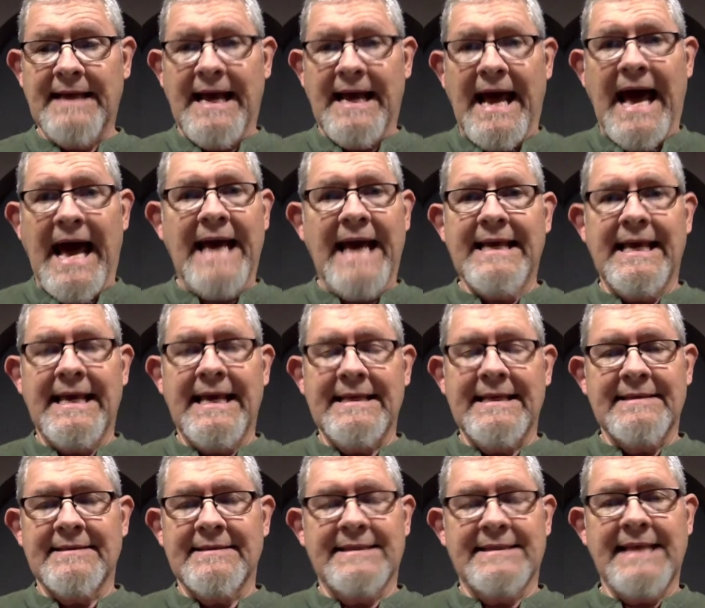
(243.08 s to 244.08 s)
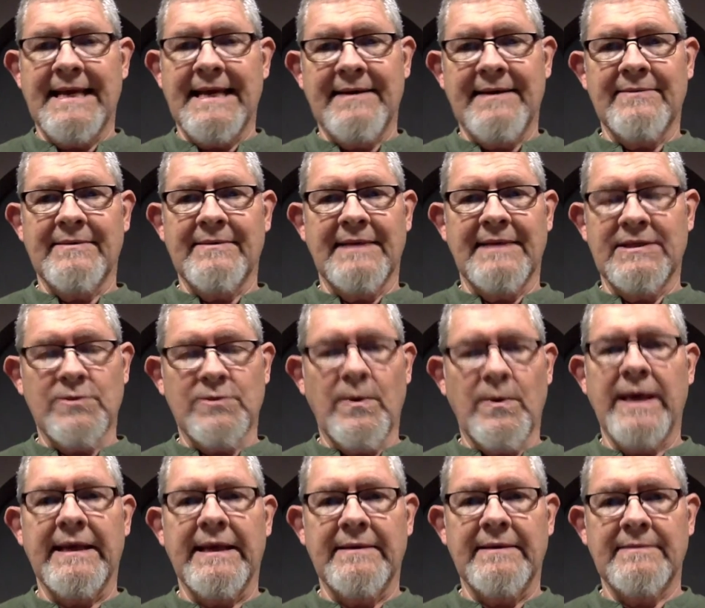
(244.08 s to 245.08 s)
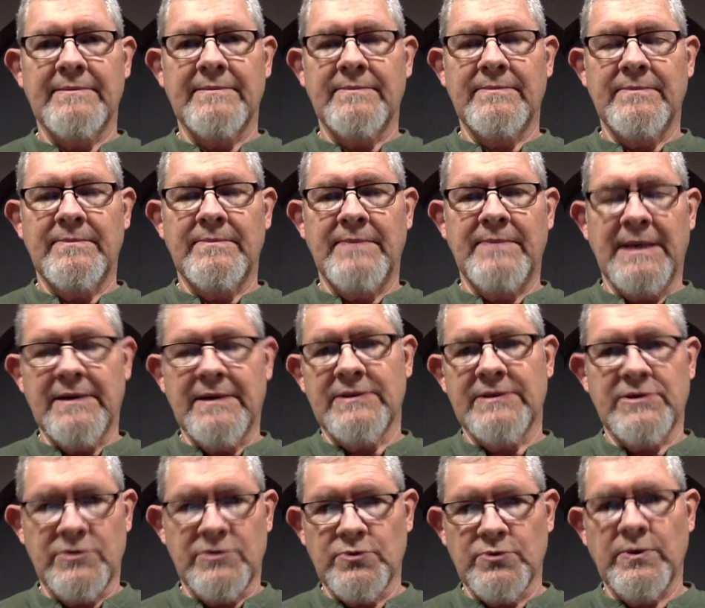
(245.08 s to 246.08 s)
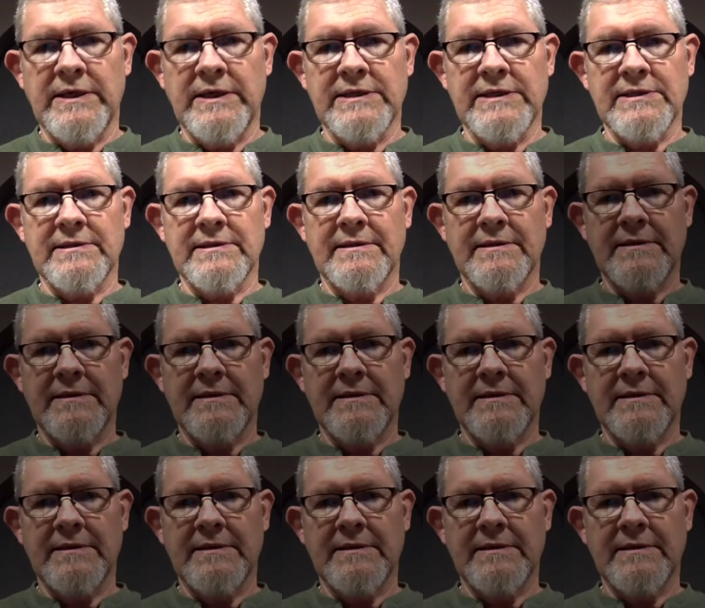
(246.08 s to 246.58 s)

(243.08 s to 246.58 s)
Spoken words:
I can't say, let's wait, because there's risk.